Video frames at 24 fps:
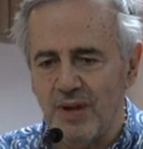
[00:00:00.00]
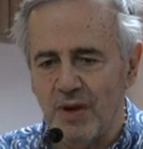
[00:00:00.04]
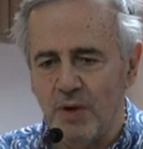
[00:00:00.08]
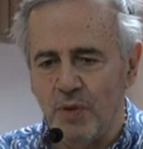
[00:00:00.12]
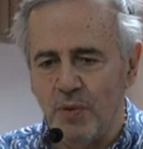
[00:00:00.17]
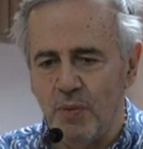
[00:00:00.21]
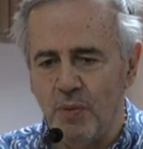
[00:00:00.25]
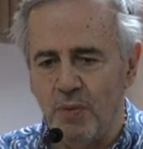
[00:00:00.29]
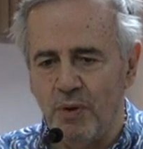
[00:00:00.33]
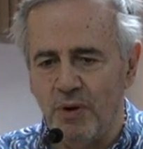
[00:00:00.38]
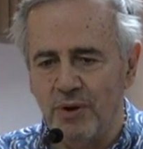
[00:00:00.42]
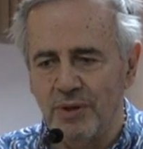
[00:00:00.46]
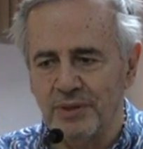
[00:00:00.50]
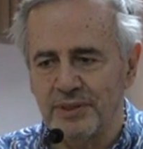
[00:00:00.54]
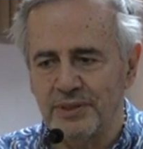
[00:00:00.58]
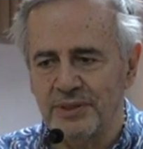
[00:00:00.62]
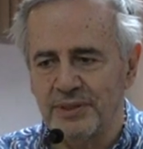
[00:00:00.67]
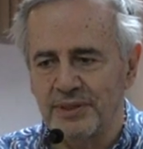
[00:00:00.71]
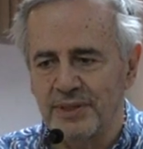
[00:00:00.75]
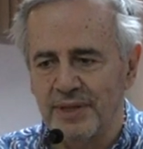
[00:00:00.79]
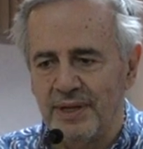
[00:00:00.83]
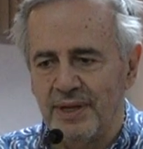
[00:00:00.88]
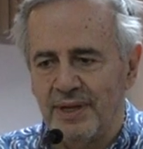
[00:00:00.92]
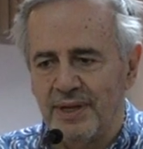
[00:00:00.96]

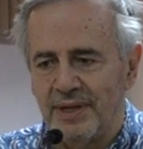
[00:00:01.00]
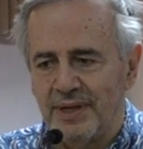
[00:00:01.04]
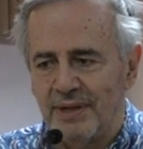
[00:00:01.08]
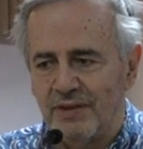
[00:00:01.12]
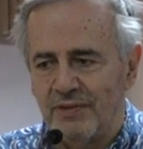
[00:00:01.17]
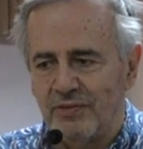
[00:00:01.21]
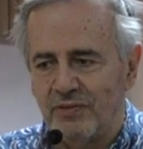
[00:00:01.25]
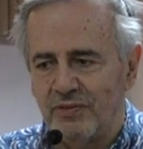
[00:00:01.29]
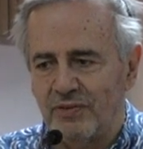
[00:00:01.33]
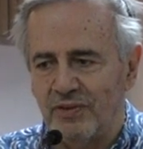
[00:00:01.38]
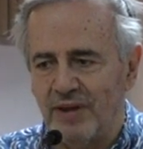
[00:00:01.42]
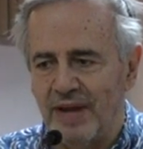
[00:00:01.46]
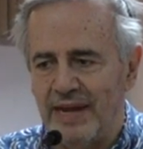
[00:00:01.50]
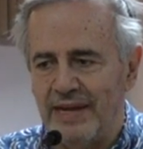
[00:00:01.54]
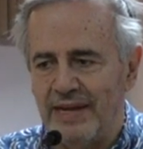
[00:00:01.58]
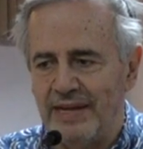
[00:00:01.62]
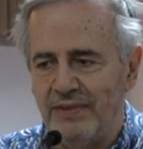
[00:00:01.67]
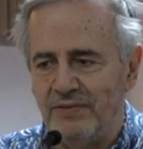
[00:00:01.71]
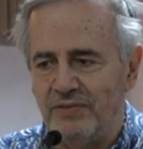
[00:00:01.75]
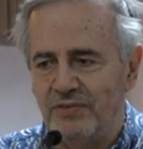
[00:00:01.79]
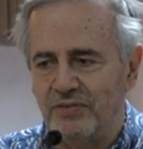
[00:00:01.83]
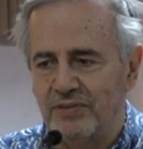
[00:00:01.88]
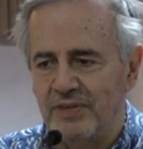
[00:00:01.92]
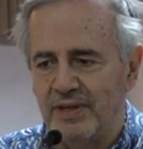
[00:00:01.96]
was
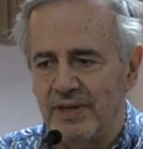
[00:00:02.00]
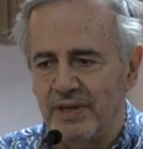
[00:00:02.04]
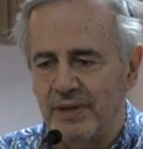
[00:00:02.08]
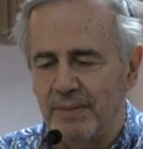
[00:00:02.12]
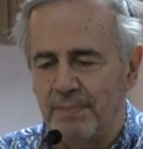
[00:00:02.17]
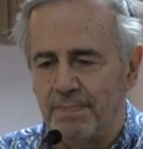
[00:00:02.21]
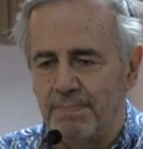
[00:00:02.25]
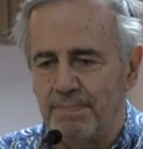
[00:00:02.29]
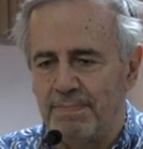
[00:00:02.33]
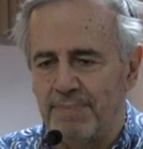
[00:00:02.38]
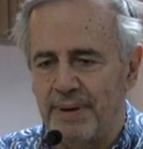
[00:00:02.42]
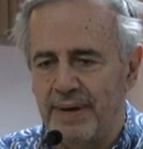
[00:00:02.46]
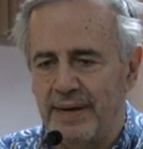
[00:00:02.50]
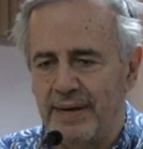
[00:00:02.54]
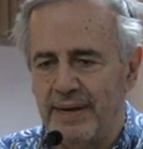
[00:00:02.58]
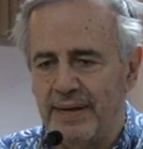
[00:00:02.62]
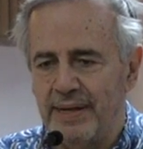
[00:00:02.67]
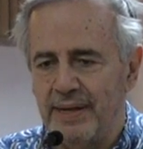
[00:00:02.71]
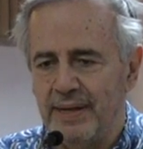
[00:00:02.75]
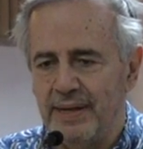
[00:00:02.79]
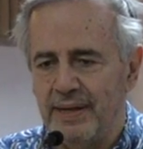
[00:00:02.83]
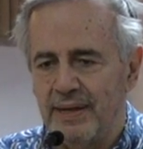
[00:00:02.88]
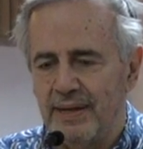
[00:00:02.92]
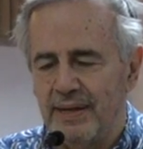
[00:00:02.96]
challenged
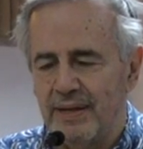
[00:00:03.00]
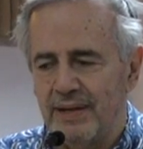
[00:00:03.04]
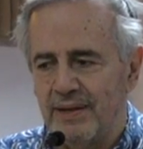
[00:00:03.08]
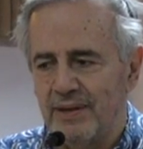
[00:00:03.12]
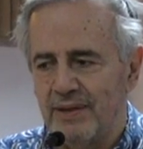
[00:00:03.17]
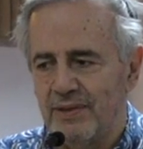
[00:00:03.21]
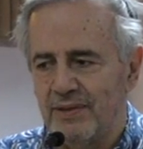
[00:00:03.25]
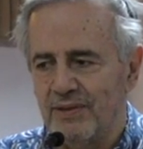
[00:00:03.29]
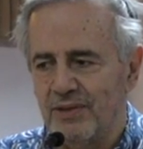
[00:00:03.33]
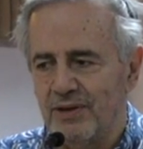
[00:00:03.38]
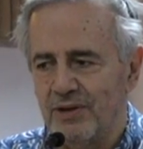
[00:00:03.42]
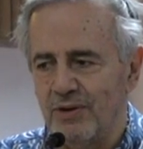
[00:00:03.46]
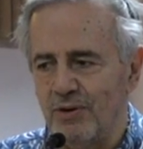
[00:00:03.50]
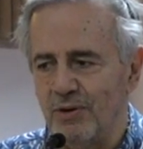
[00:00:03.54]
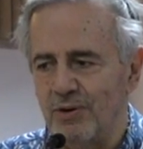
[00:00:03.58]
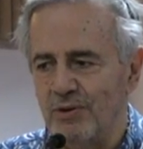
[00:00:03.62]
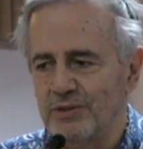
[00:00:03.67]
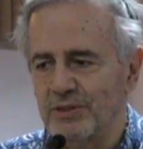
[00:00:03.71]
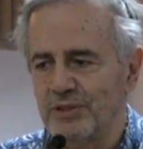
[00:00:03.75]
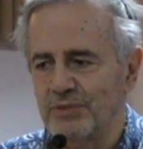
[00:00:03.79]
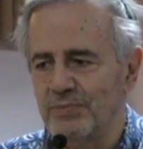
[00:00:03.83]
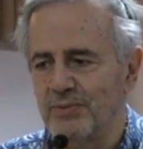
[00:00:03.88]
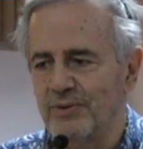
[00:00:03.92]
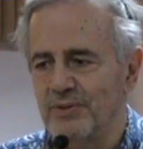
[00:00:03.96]
by the
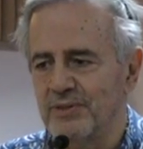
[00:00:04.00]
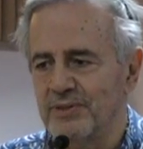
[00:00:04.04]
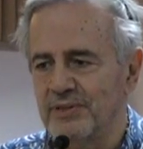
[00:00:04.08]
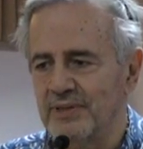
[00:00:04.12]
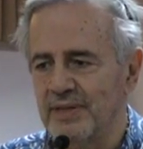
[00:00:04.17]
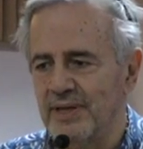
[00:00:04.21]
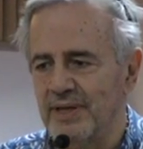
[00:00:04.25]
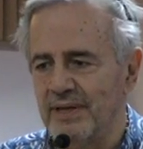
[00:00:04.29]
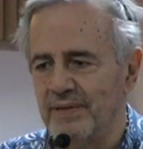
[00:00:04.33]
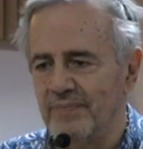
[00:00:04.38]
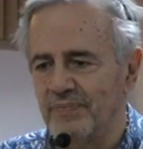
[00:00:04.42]
cosmos.